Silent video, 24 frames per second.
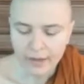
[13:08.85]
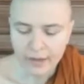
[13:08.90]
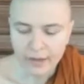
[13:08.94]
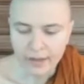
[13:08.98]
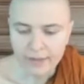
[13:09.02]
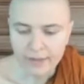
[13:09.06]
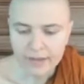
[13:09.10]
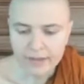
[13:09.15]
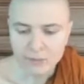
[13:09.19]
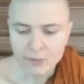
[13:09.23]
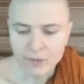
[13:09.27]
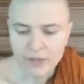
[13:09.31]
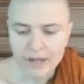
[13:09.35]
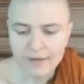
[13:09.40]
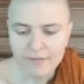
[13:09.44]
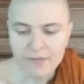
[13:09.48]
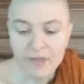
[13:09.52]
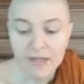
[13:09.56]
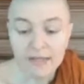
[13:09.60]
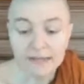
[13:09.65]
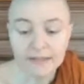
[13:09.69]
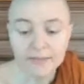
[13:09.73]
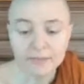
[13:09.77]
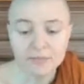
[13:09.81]
And then we have
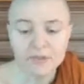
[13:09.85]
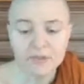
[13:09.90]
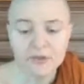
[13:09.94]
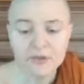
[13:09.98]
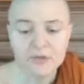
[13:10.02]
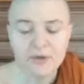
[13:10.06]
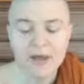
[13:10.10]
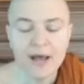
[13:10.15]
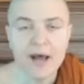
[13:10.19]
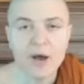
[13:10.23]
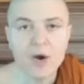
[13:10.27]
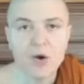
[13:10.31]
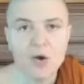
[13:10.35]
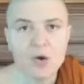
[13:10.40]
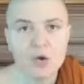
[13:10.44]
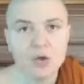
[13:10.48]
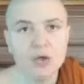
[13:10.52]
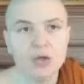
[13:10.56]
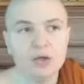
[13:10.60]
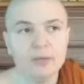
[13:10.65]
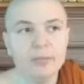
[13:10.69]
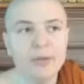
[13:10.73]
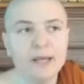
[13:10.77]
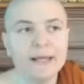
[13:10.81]
the glimpse of
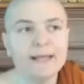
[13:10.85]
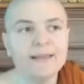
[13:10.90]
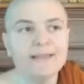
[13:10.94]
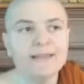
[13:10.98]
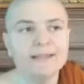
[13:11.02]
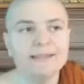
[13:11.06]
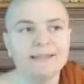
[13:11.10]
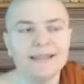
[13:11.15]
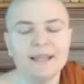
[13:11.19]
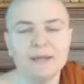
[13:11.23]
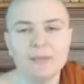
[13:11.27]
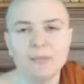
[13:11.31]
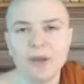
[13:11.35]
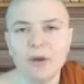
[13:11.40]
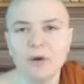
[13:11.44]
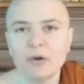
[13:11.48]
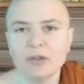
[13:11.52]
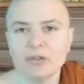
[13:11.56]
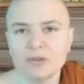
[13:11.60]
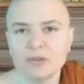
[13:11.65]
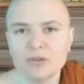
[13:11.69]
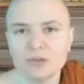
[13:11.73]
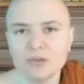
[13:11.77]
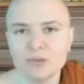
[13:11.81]
how back in the day
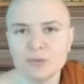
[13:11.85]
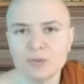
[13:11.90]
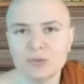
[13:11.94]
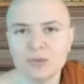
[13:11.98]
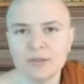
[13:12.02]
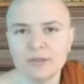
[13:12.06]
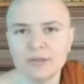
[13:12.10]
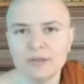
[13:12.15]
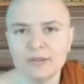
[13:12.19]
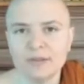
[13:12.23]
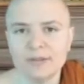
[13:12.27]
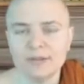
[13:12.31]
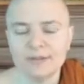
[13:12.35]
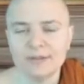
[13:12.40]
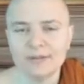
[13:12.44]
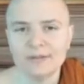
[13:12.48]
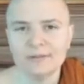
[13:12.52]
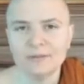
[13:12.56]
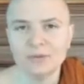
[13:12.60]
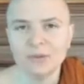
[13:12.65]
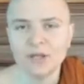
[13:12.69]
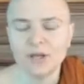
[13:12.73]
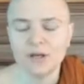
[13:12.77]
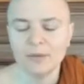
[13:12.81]
marriages would
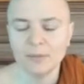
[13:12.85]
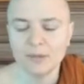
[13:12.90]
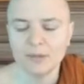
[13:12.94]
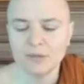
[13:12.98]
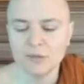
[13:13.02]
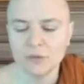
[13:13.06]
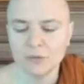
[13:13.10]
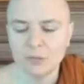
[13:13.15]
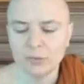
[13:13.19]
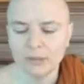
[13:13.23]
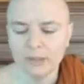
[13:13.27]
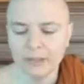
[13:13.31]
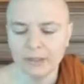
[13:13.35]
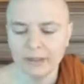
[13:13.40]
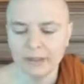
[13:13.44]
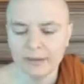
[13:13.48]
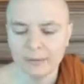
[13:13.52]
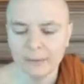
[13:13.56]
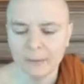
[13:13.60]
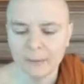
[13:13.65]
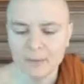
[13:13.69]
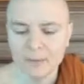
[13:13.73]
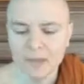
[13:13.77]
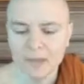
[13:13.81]
come into being.